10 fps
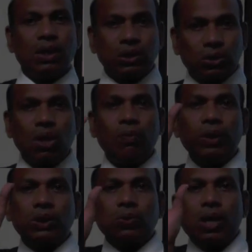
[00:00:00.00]
So
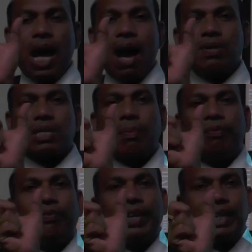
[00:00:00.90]
we should have
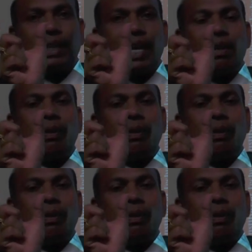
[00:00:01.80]
some width in